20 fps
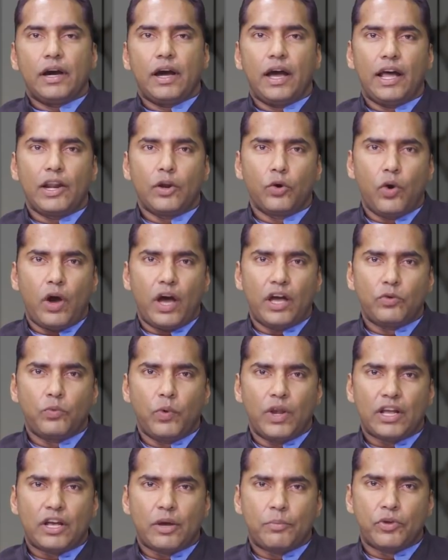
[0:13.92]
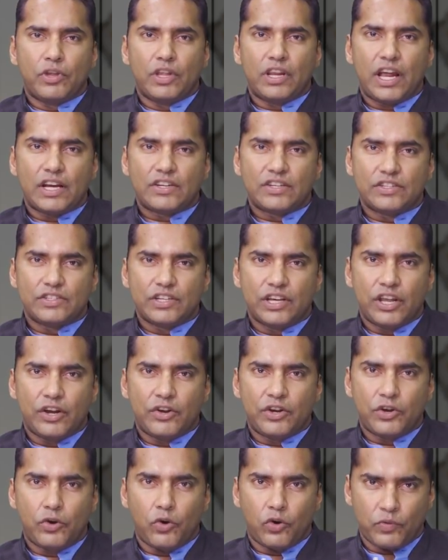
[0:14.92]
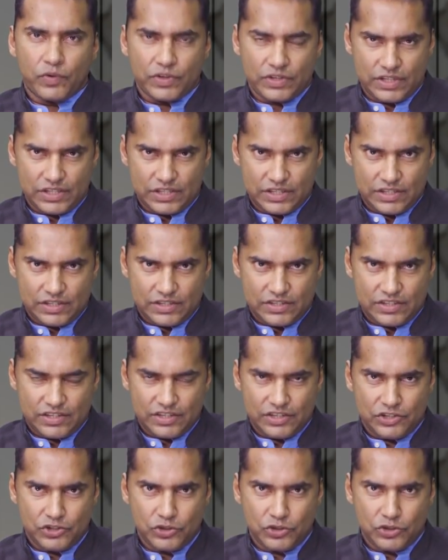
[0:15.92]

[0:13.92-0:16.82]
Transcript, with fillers: Hello and welcome to the National Security Conversations.